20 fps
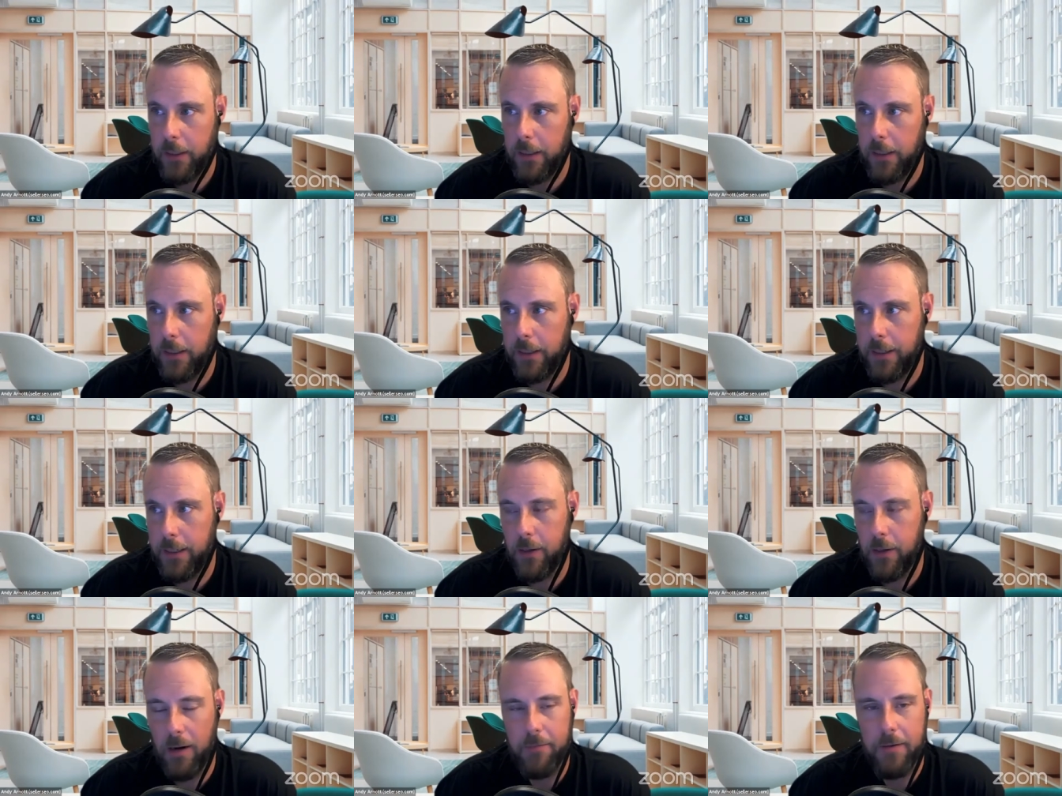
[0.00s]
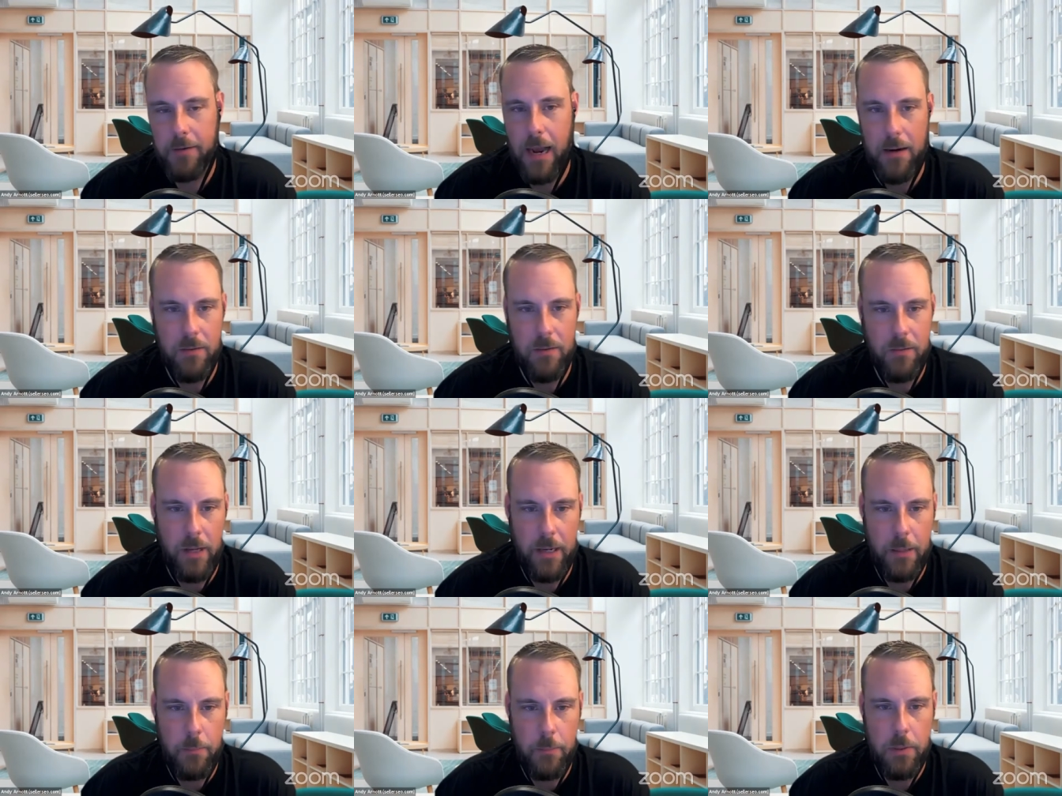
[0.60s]
uh, you know, I've
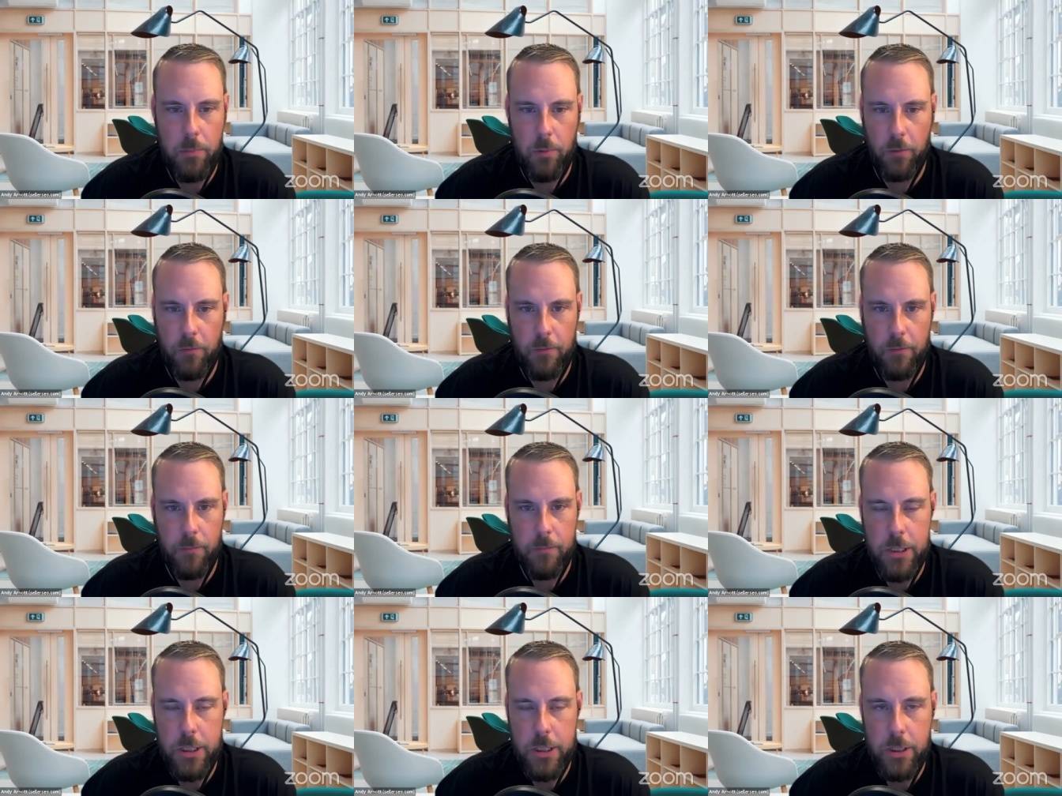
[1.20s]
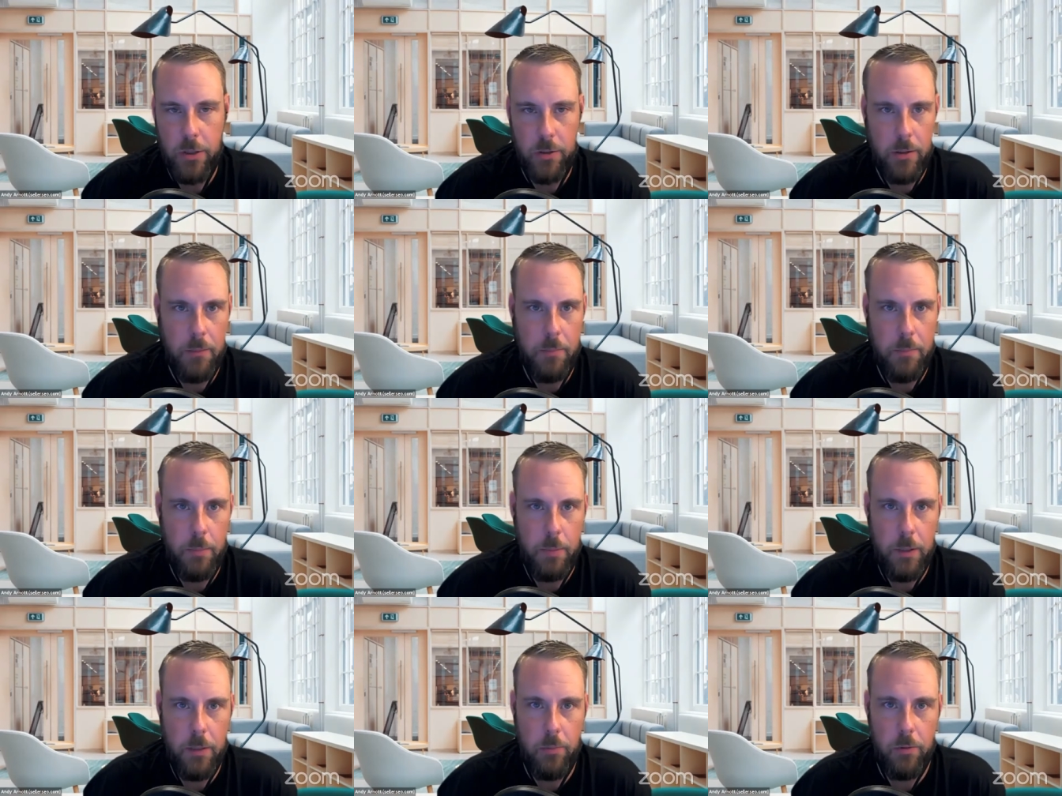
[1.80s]
gotten like people from
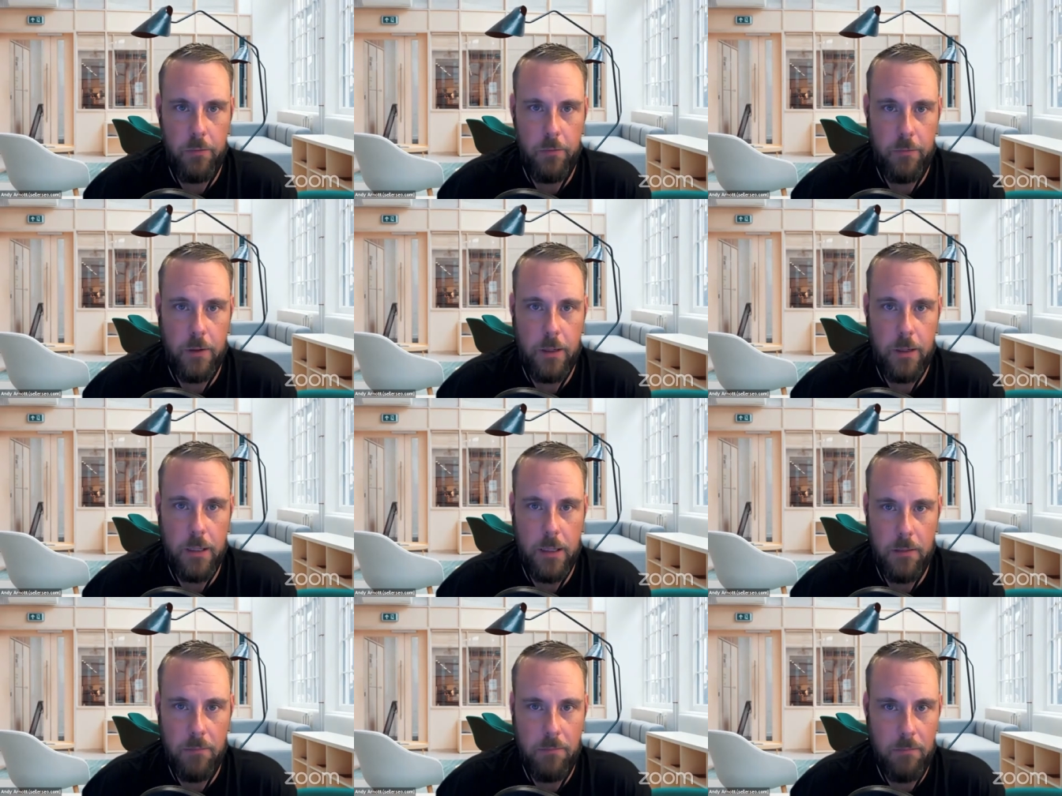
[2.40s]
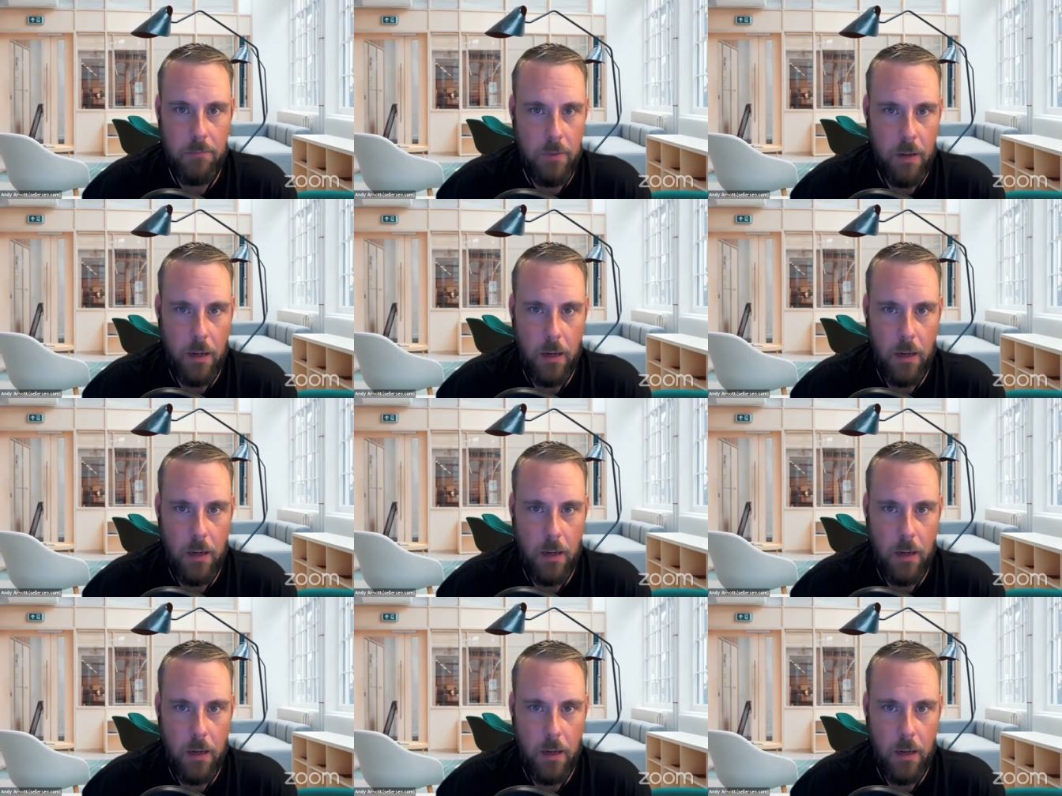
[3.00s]
Europe, people from,